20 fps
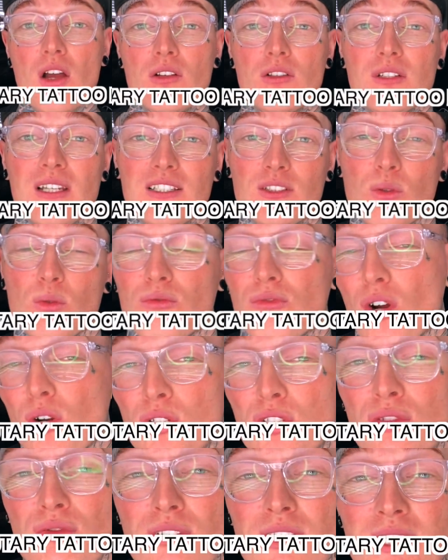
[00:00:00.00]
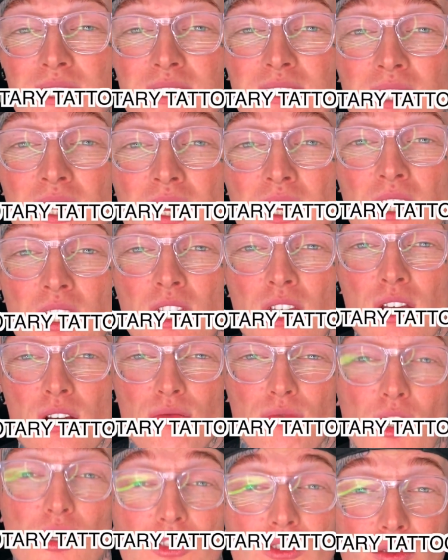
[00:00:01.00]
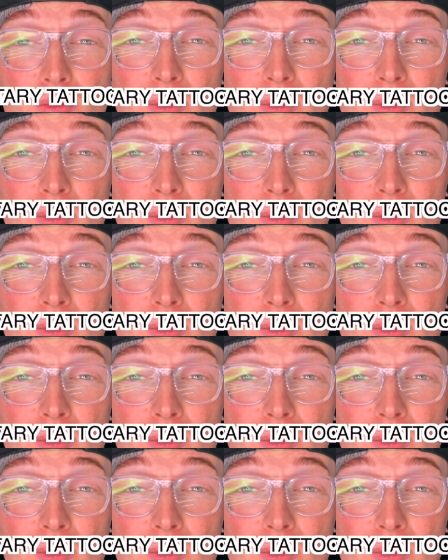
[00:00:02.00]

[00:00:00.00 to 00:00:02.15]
let's talk rotaries. Rotary